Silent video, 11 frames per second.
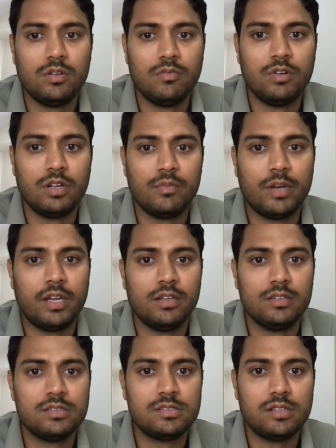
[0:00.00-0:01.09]
1
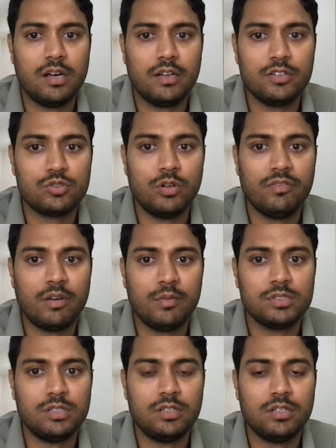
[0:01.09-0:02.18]
minus R is
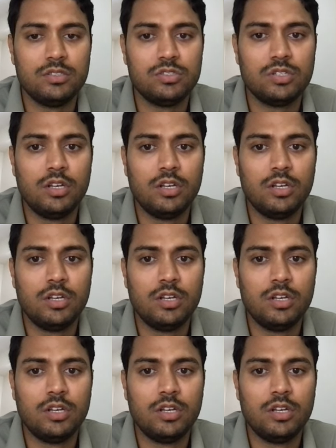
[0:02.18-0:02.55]
25%.